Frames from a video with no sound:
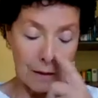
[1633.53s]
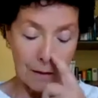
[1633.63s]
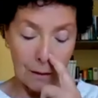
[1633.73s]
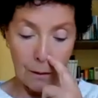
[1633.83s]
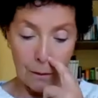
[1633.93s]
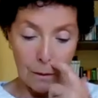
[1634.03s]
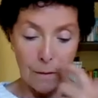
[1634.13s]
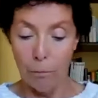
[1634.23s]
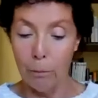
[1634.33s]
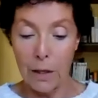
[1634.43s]
cancer
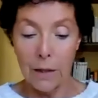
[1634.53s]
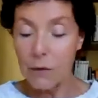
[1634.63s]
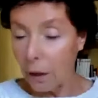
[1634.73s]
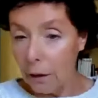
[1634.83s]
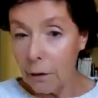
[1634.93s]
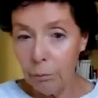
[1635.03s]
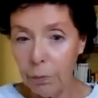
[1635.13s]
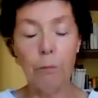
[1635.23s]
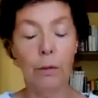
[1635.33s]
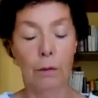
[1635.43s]
mice and in
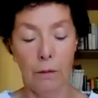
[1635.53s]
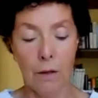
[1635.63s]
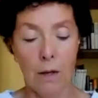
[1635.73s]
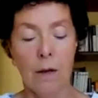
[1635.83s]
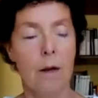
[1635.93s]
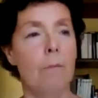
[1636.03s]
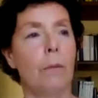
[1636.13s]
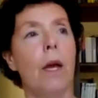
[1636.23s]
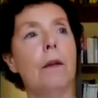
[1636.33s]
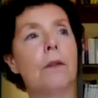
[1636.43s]
people.
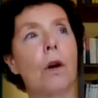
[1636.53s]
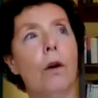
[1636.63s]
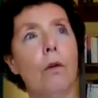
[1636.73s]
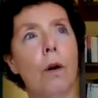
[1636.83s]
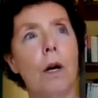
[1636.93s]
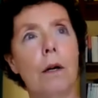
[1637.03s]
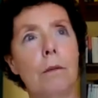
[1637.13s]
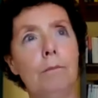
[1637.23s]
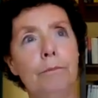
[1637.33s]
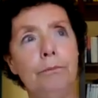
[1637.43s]
And so
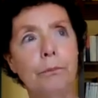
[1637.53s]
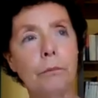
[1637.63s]
um,